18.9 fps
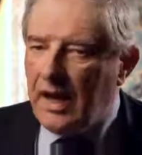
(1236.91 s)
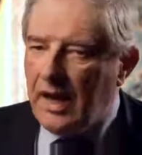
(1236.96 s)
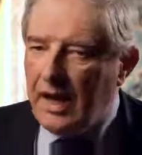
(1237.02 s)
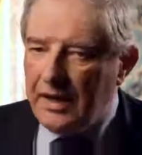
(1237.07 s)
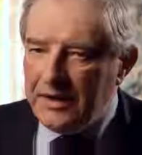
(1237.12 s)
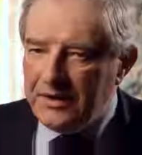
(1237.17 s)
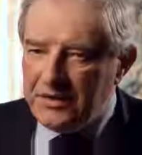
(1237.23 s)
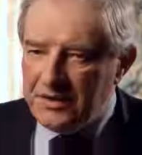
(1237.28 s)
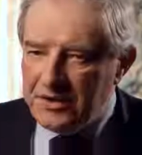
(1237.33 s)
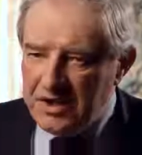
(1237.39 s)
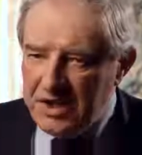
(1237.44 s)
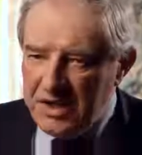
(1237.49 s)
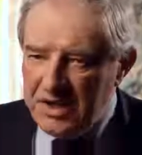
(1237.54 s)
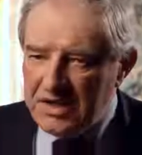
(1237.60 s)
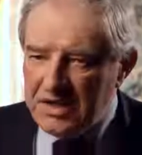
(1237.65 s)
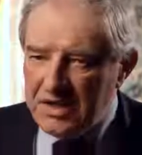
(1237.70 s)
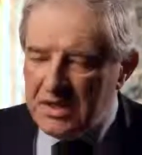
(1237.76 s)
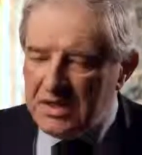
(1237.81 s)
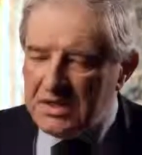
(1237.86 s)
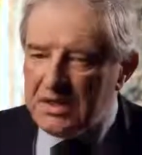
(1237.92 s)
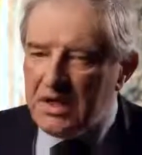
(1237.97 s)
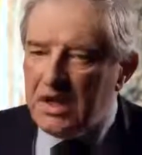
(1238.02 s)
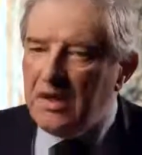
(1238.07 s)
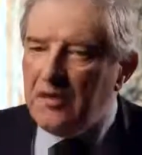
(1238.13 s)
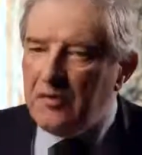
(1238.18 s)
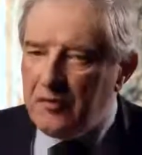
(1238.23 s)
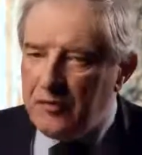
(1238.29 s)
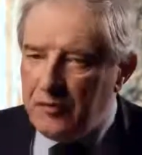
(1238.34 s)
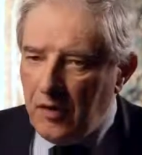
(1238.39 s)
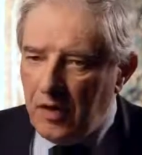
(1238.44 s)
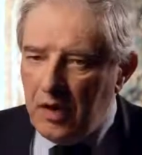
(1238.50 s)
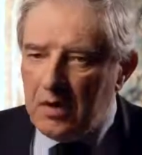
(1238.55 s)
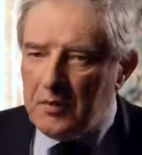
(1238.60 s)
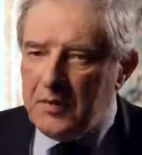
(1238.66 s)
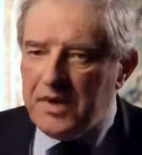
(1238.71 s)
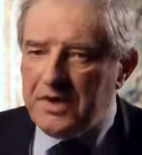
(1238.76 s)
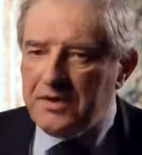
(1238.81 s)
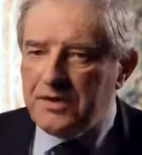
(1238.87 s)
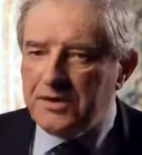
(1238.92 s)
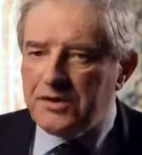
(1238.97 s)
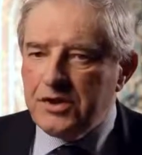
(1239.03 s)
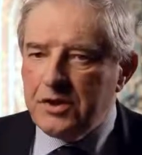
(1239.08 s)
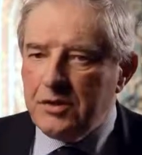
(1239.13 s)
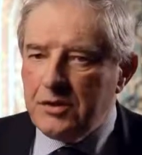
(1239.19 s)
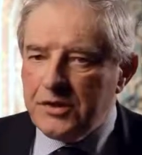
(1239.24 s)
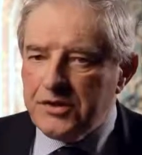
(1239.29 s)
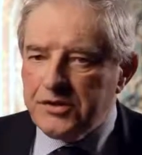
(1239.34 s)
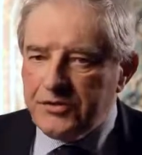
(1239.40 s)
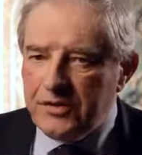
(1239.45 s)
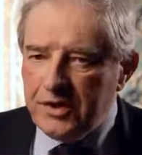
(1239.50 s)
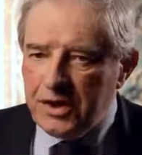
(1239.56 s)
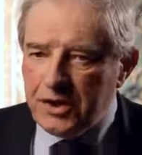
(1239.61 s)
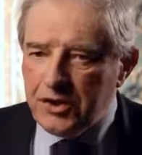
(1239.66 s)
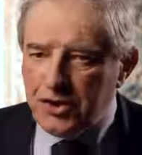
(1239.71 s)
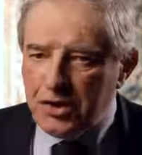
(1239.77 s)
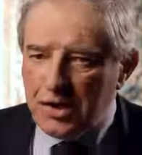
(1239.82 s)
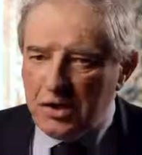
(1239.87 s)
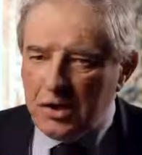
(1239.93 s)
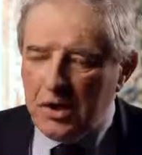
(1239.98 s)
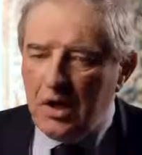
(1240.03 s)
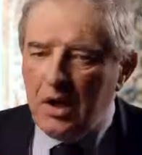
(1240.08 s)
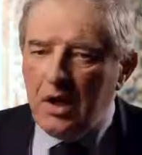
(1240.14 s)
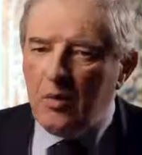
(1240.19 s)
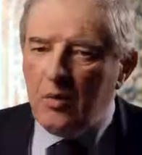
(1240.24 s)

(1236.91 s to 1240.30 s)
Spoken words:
and Jesus, following the Jewish tradition,